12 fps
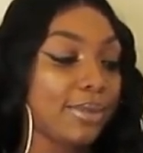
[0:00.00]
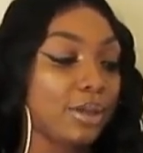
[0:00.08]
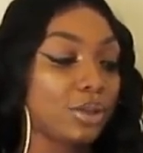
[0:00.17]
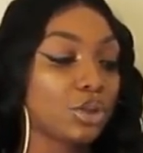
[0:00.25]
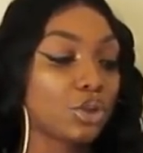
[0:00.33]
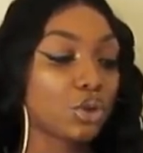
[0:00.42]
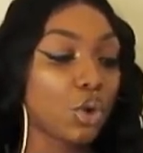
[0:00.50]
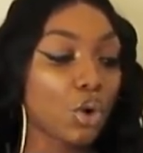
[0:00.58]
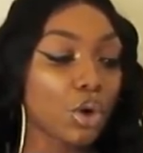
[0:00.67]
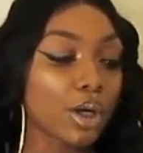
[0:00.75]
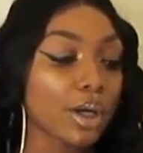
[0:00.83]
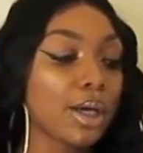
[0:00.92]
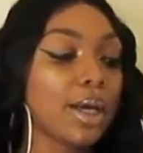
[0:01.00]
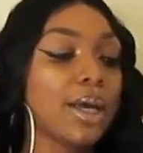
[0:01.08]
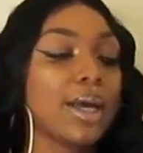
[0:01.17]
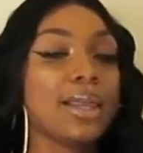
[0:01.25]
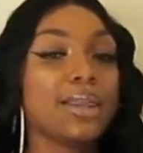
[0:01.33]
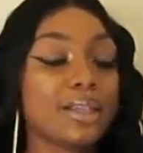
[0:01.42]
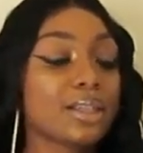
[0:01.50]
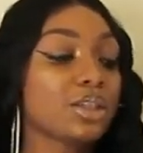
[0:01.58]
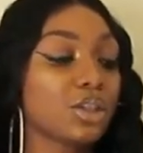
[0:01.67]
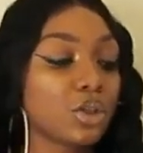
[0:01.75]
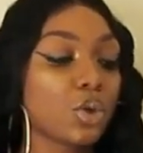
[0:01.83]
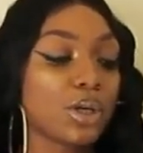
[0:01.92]
The score, this is
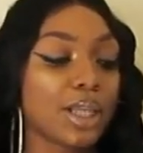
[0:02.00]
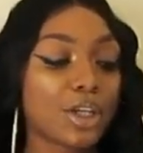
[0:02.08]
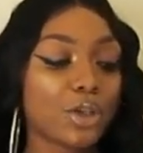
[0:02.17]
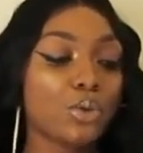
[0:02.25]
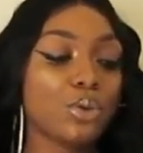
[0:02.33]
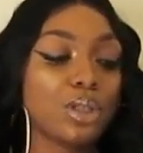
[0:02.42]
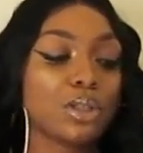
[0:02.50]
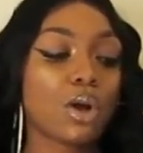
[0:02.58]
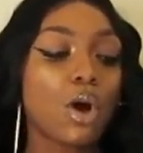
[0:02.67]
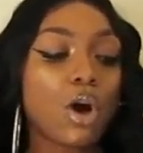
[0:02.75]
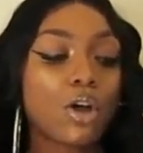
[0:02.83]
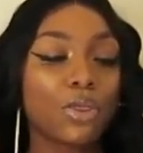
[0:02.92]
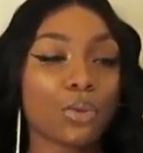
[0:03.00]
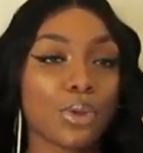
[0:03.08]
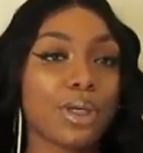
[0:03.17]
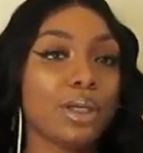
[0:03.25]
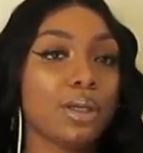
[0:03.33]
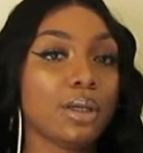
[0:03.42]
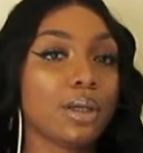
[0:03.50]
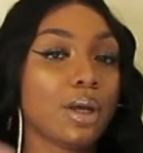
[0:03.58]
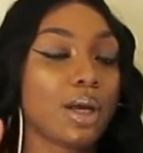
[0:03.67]
the score that uses all 3